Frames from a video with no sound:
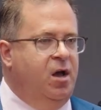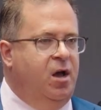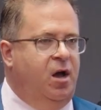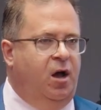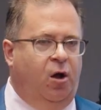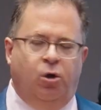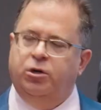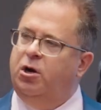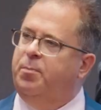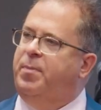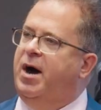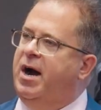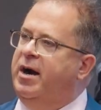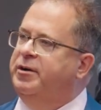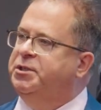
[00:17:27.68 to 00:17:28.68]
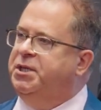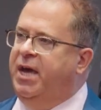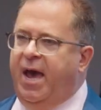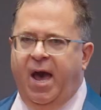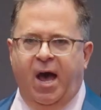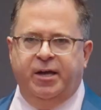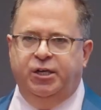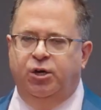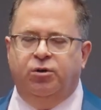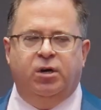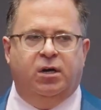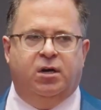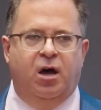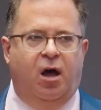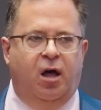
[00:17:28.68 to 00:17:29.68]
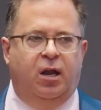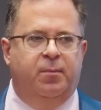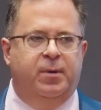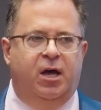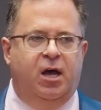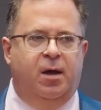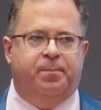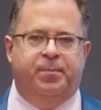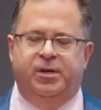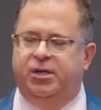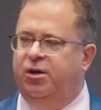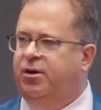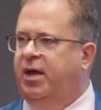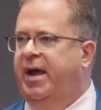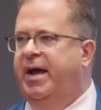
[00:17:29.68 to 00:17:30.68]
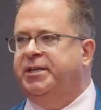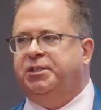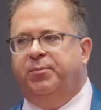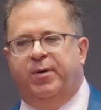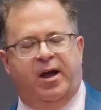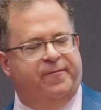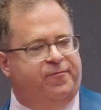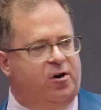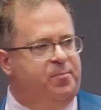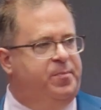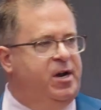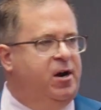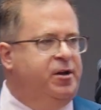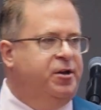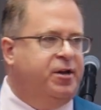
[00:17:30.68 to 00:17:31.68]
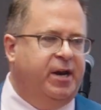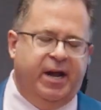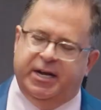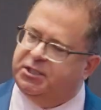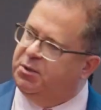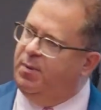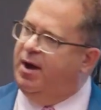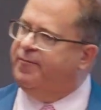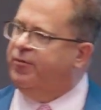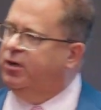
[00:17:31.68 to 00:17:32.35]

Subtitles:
Older buyers, yeah, you could call them up and you could ask them out for a beer, you could ask them out for